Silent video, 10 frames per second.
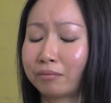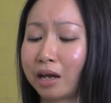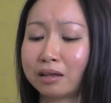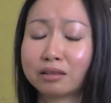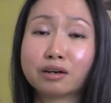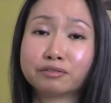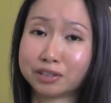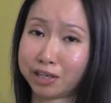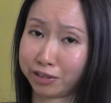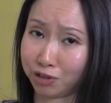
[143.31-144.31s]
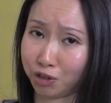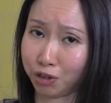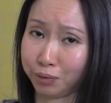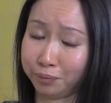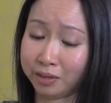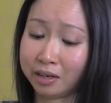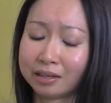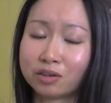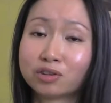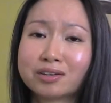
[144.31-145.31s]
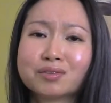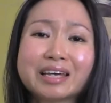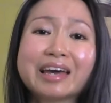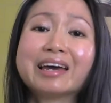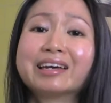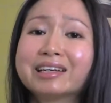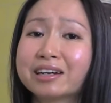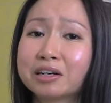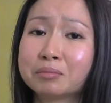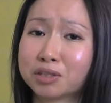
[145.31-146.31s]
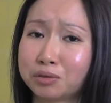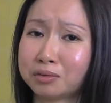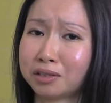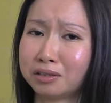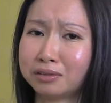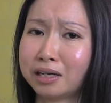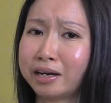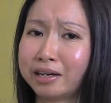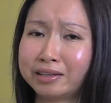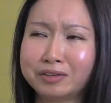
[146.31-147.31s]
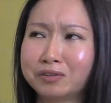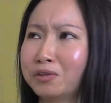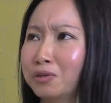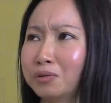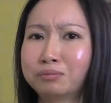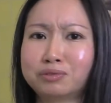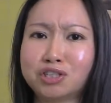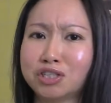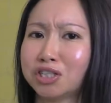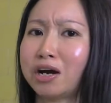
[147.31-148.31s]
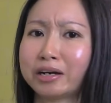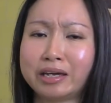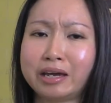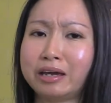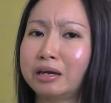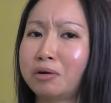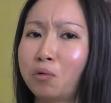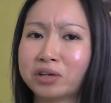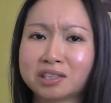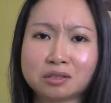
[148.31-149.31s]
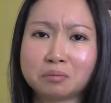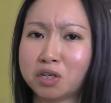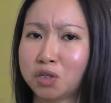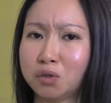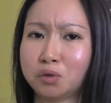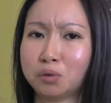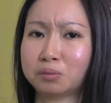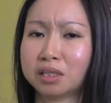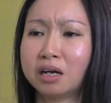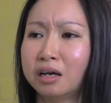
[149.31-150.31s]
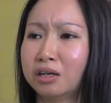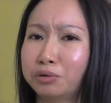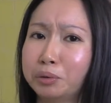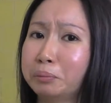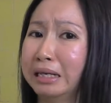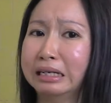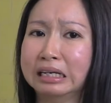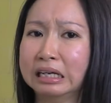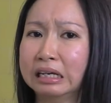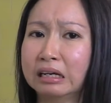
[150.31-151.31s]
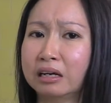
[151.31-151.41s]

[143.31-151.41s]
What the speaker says: I love the texture. Now you can use any kind of mushrooms that you like, you know, shiitake, oyster mushrooms, cremini.